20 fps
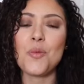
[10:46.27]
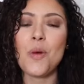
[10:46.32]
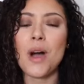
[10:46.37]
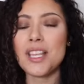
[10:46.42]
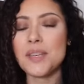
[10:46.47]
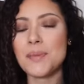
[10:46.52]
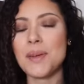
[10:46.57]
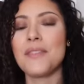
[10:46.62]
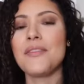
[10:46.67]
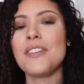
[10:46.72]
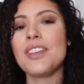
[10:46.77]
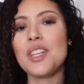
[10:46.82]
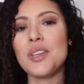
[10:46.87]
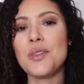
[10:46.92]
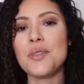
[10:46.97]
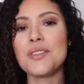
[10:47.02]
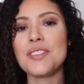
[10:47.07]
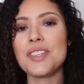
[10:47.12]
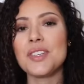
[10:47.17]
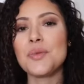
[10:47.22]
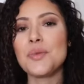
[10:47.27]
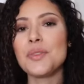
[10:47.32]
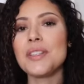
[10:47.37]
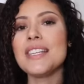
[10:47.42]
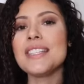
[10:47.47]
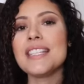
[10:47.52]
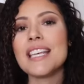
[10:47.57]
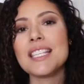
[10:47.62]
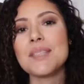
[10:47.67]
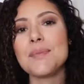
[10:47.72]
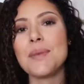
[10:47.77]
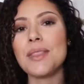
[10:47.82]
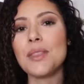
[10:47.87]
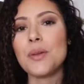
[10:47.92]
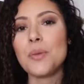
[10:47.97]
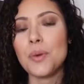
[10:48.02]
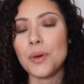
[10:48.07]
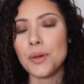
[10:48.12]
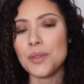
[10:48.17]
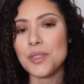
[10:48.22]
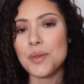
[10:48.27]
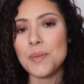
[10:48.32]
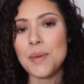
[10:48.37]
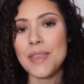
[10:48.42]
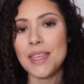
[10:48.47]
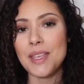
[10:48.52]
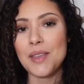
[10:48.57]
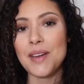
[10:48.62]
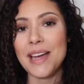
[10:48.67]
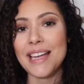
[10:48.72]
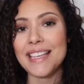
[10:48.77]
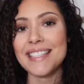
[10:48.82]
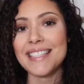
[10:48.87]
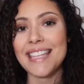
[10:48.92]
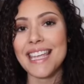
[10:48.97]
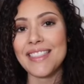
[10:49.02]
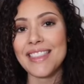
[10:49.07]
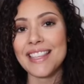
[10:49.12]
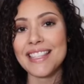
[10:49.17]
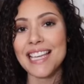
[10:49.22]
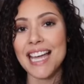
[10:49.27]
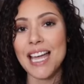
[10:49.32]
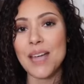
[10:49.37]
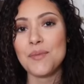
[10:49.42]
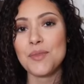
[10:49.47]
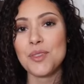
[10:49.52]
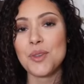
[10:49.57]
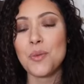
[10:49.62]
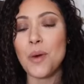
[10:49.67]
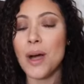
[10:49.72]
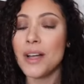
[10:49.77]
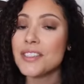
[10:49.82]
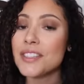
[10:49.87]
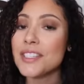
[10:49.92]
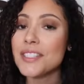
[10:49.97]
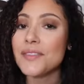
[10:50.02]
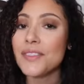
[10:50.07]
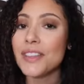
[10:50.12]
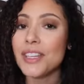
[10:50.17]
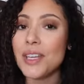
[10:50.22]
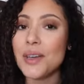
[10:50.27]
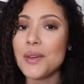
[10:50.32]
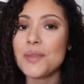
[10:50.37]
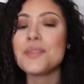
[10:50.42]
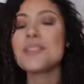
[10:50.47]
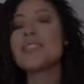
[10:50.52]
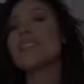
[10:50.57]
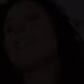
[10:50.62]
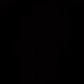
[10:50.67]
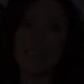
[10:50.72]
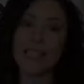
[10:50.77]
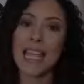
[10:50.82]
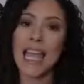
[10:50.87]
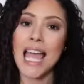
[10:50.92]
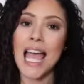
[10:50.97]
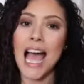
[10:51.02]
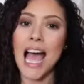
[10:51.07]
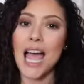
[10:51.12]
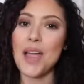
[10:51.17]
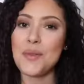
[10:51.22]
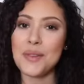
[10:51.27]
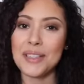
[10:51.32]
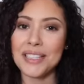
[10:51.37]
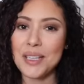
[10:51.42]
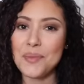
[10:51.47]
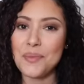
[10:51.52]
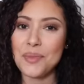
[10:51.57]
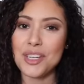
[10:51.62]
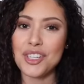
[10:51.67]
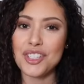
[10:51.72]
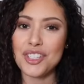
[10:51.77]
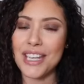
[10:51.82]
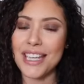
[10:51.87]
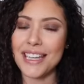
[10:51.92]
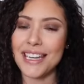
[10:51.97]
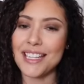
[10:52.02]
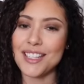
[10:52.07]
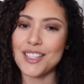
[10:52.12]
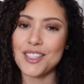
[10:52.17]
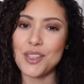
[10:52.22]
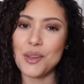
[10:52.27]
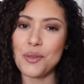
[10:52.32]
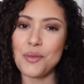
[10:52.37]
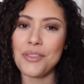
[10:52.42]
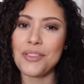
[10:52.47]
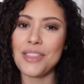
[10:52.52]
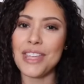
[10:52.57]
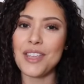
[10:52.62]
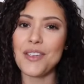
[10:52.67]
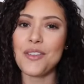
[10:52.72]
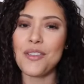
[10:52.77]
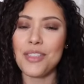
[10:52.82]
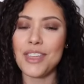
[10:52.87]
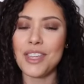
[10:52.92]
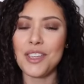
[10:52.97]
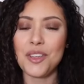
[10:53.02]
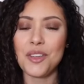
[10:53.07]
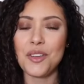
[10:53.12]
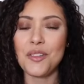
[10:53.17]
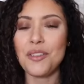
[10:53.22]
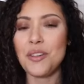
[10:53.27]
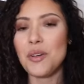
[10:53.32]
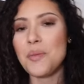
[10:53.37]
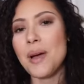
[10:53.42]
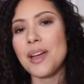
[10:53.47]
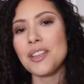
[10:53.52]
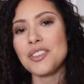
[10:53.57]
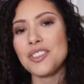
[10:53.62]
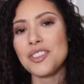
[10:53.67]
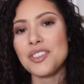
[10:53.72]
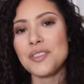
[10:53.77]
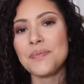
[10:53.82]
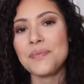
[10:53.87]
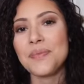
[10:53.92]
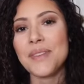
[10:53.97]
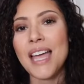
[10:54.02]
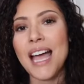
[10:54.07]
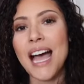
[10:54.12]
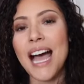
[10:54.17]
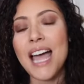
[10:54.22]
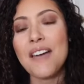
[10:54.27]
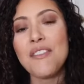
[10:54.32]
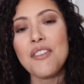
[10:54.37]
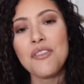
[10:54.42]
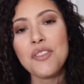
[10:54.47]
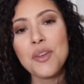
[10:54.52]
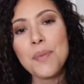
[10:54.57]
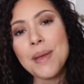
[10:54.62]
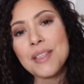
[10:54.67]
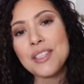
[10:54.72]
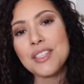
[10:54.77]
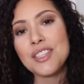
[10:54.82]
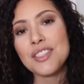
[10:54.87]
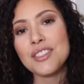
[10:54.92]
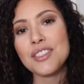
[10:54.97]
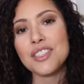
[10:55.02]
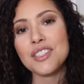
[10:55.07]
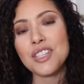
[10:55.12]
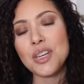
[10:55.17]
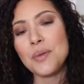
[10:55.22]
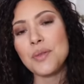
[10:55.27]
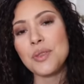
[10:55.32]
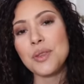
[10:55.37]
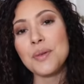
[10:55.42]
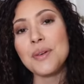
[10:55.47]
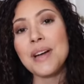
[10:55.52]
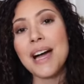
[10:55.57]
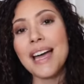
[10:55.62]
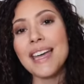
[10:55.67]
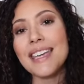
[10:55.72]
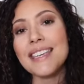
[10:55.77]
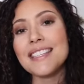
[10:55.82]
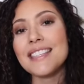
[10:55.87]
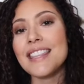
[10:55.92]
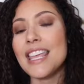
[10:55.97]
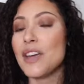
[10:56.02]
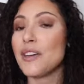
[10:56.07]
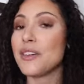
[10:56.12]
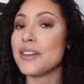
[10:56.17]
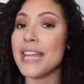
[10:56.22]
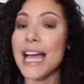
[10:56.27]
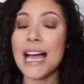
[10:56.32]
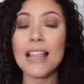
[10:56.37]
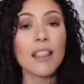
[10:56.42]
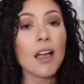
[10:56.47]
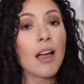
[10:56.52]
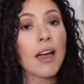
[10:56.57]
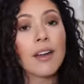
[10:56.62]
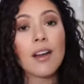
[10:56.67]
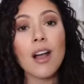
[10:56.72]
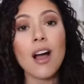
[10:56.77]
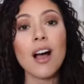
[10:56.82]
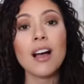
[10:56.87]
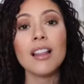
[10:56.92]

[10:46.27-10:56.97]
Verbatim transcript: It really does mean the world to me that you guys take the time to watch these videos. I really appreciate it, so thank you, thank you very much. I have a few messages to share with you guys. They are not long at all, I promise.